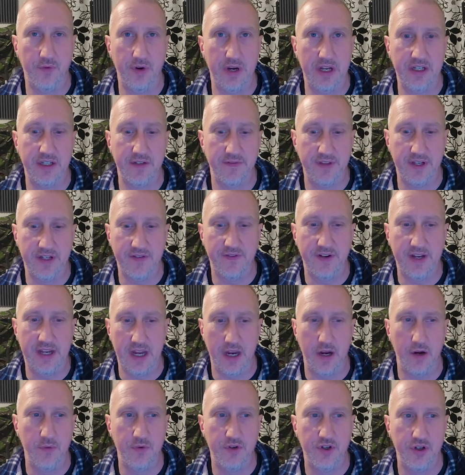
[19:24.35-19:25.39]
release of this
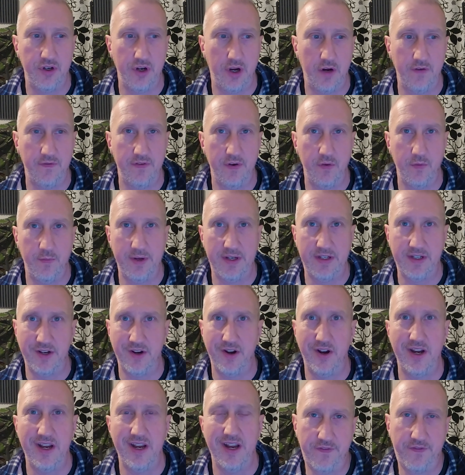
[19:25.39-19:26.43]
video, which hopefully will be
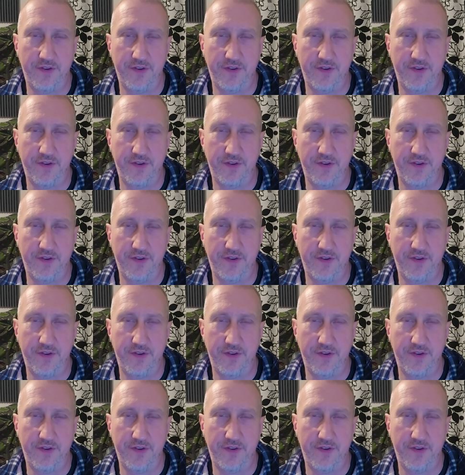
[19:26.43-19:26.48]
tonight.